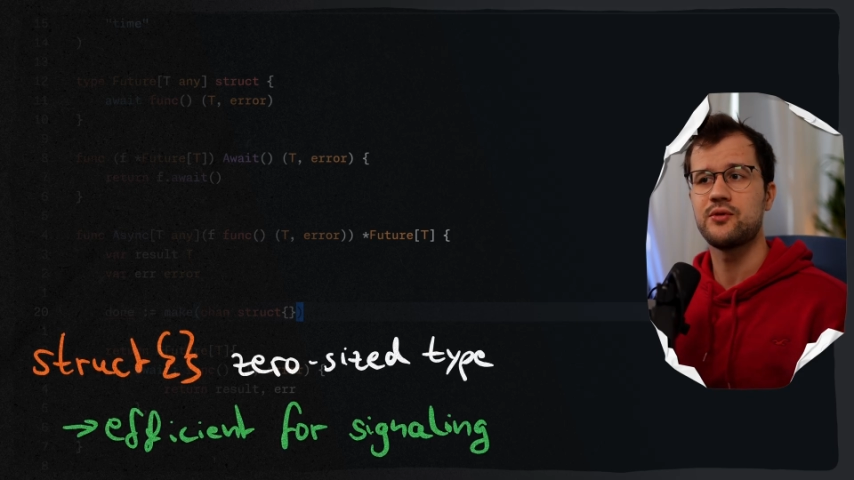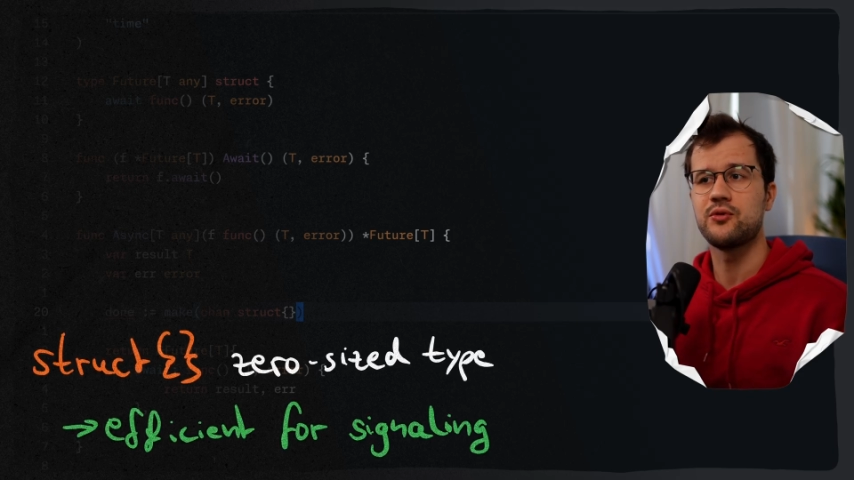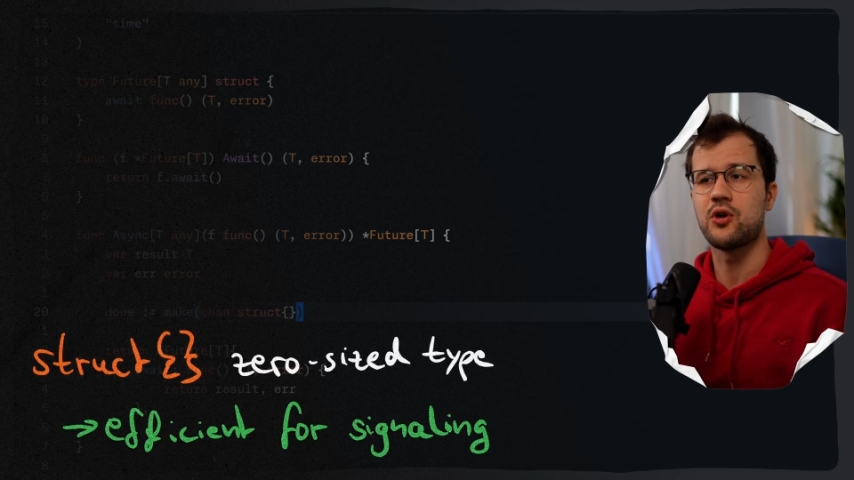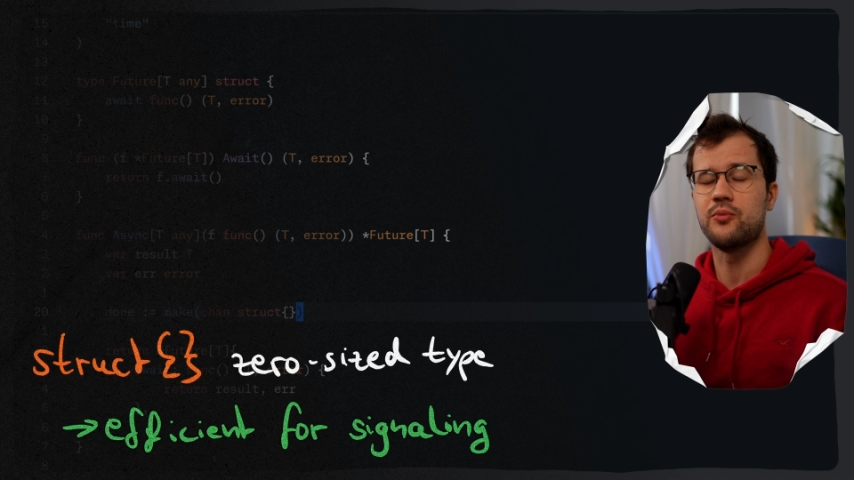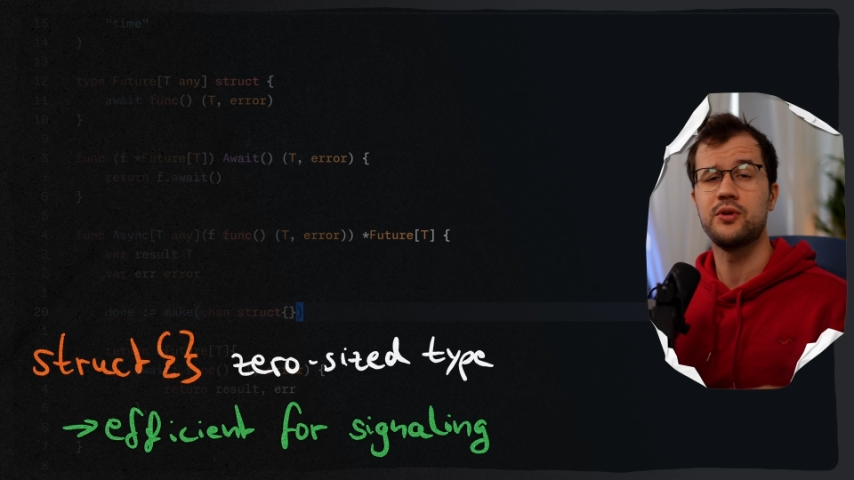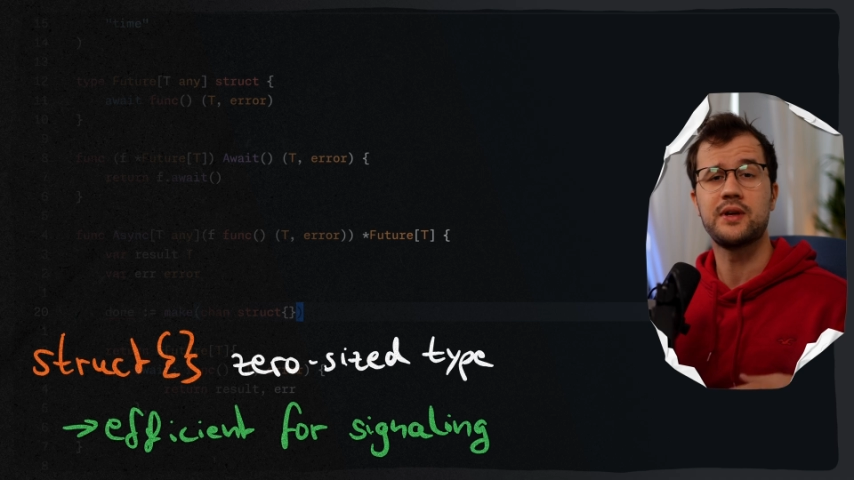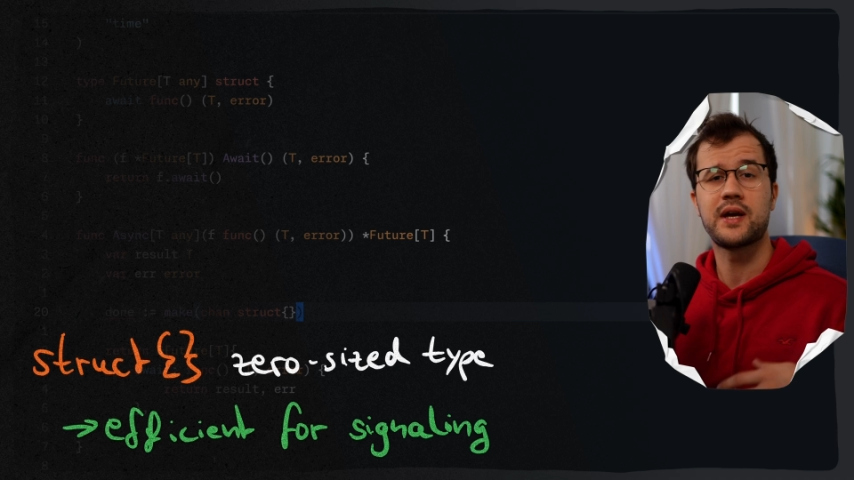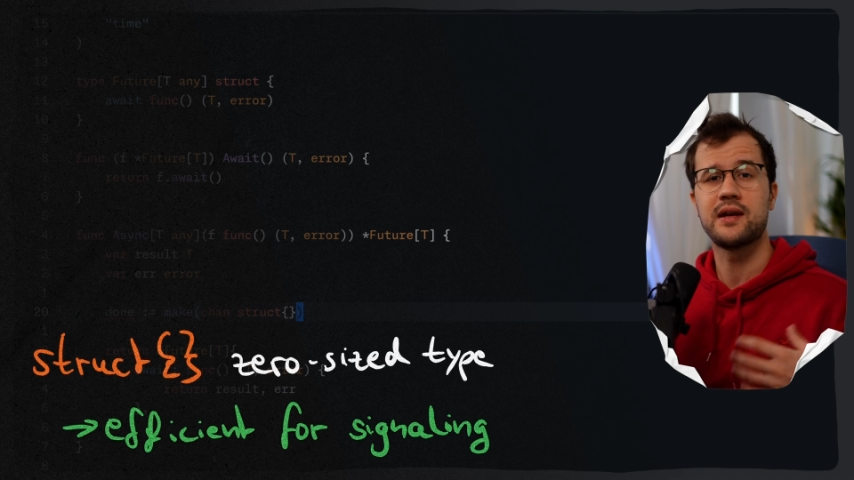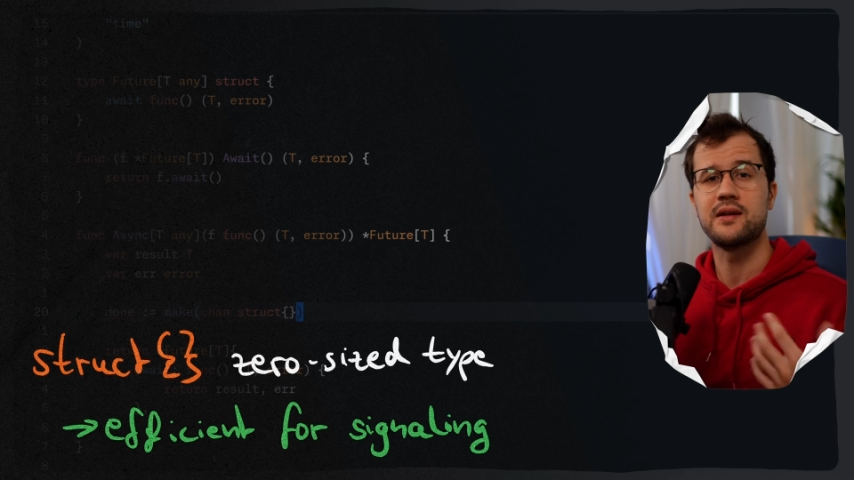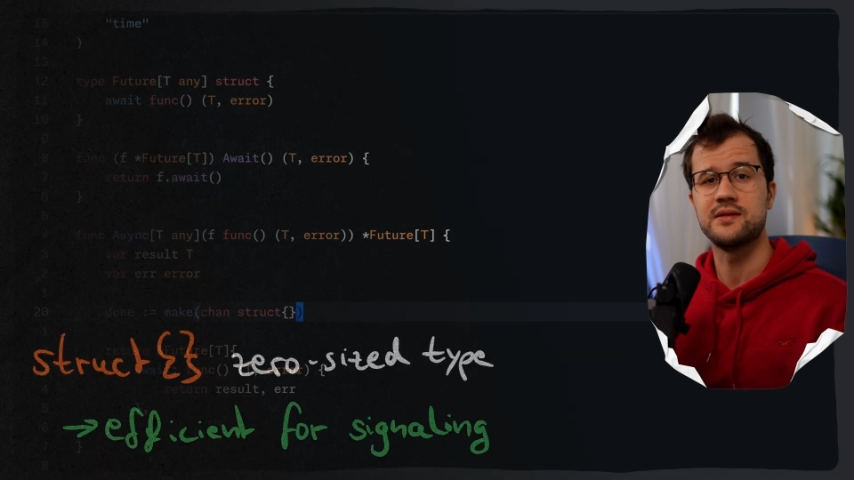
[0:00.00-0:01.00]
to
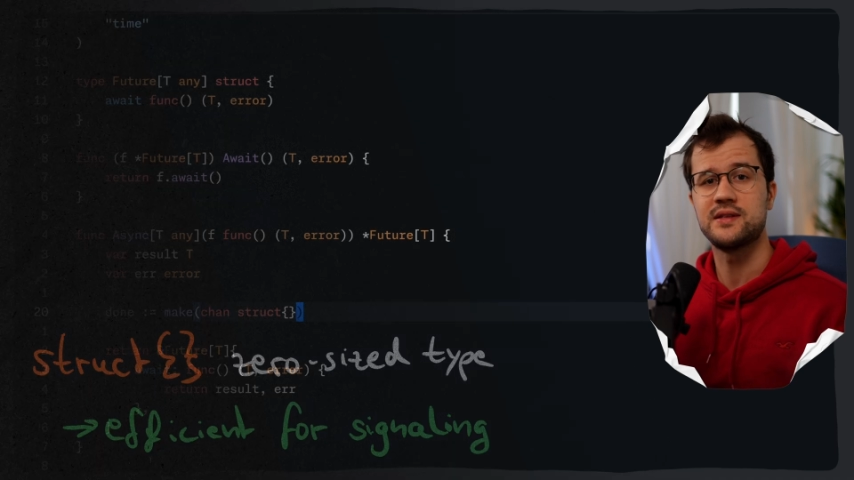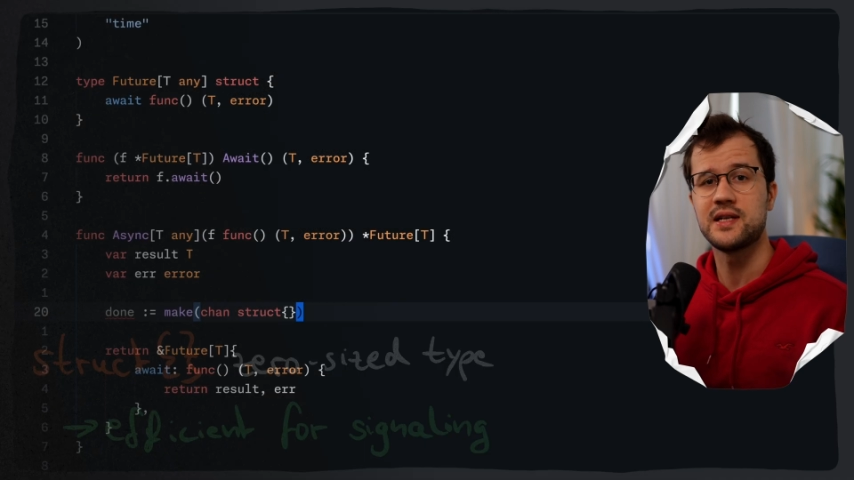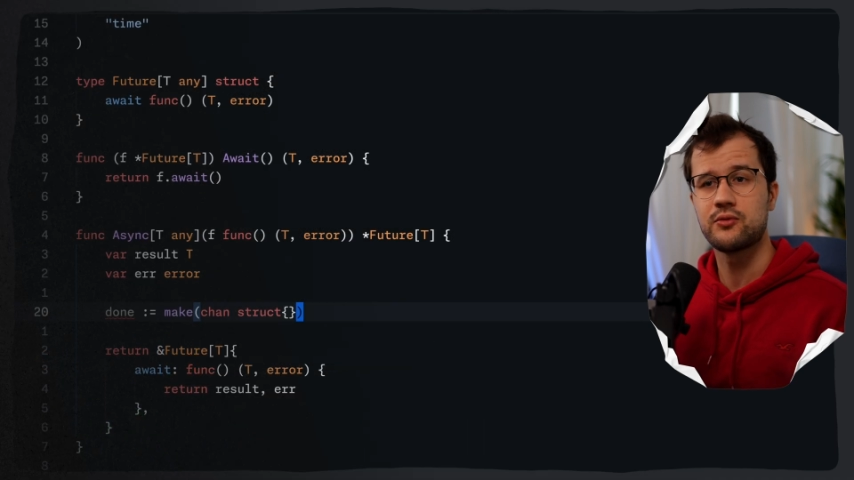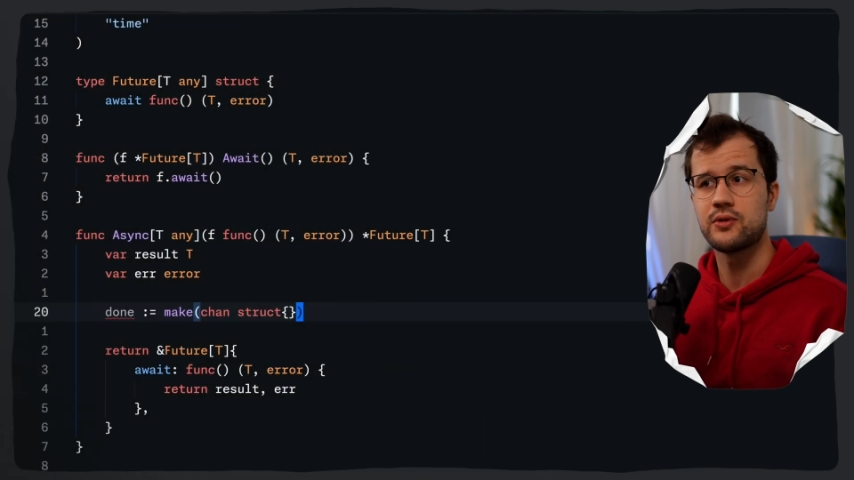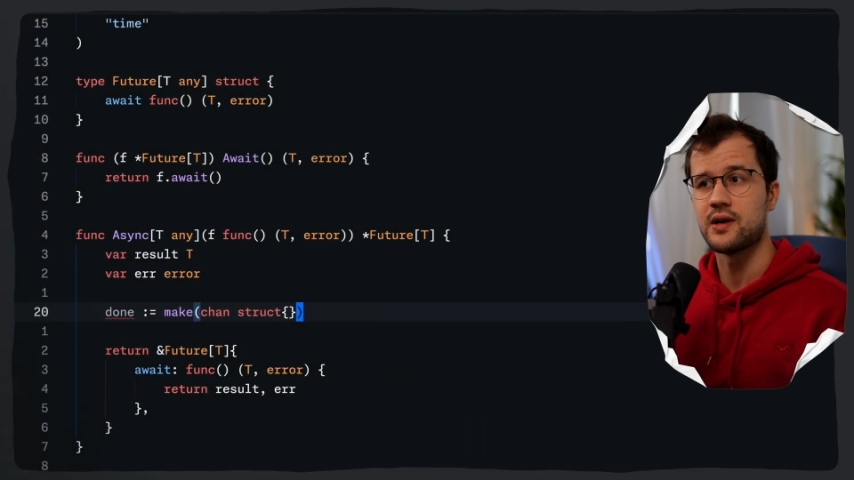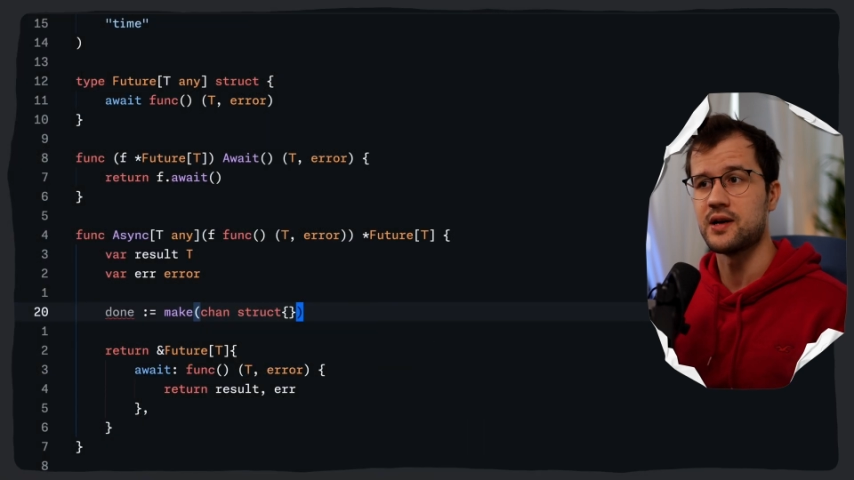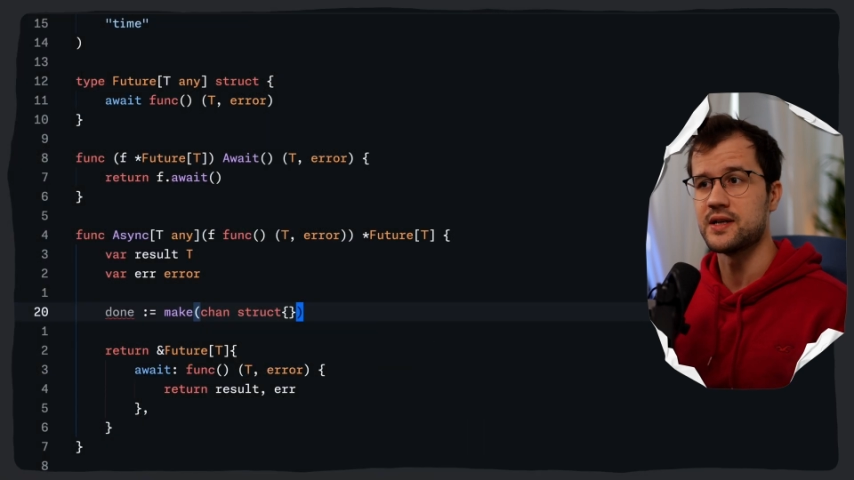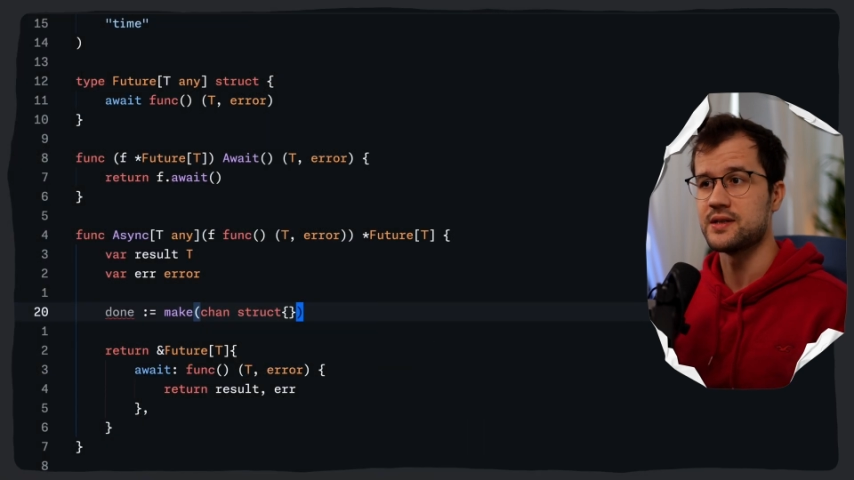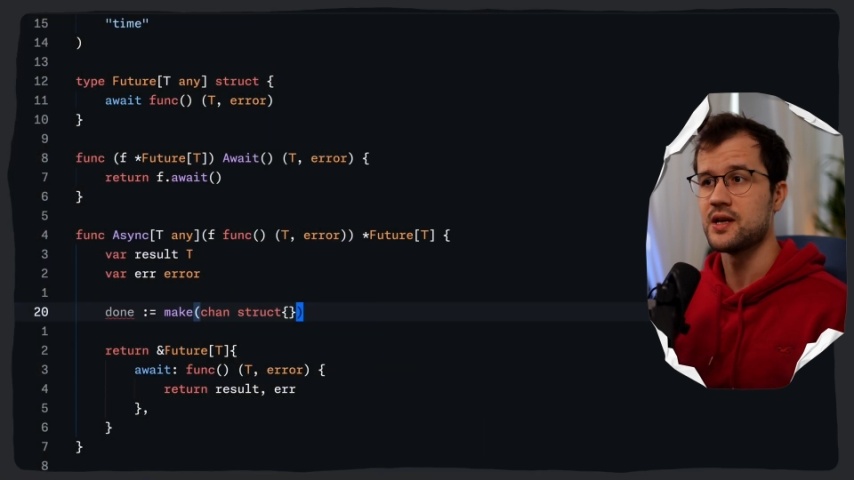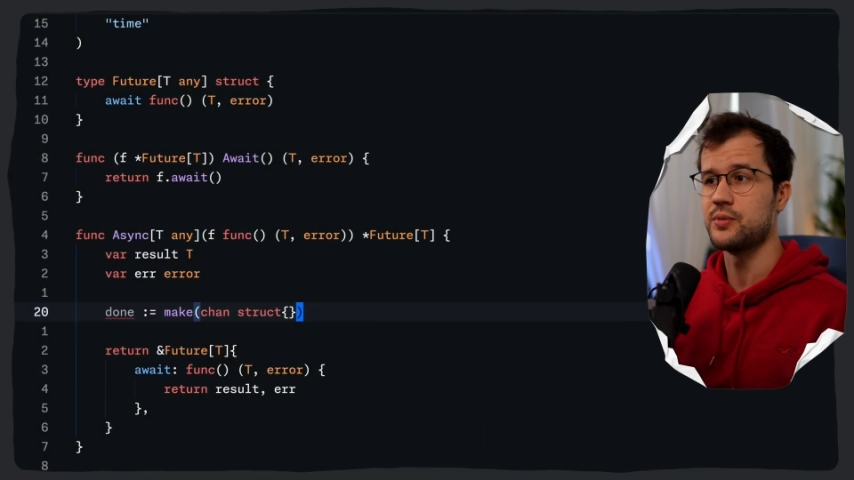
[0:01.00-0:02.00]
communicate and synchronize